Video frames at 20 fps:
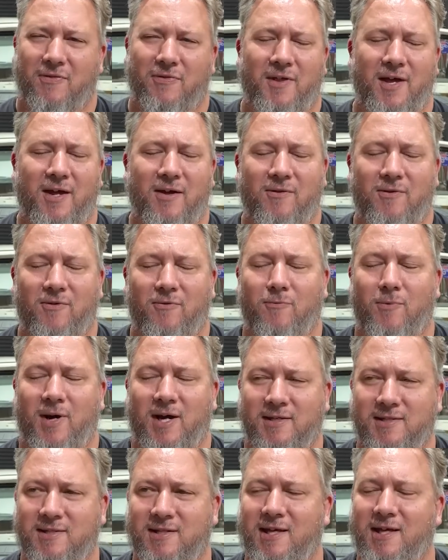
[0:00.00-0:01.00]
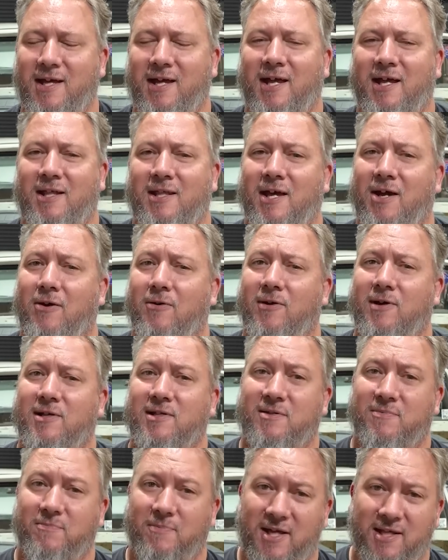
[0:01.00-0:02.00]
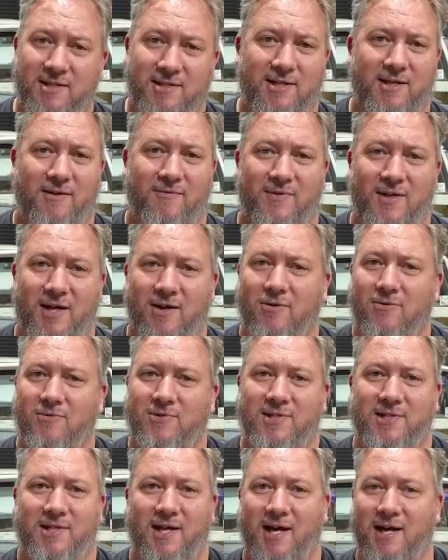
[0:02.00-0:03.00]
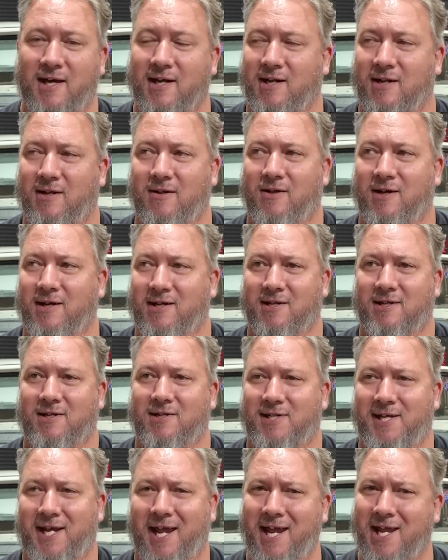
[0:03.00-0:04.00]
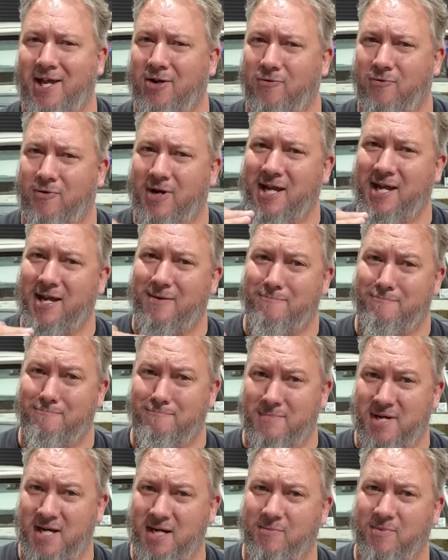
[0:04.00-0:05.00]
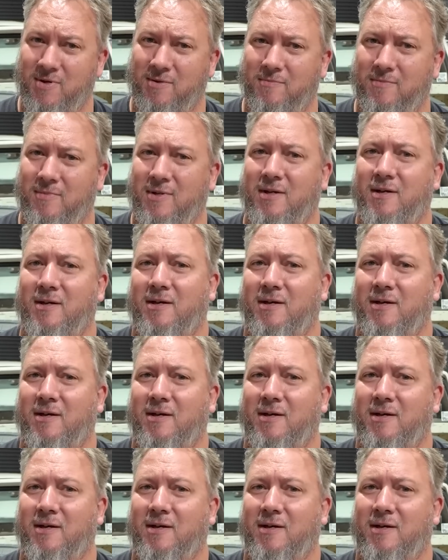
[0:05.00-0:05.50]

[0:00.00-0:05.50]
they were rusty and they were expensive. They all started like 10 grand minimum.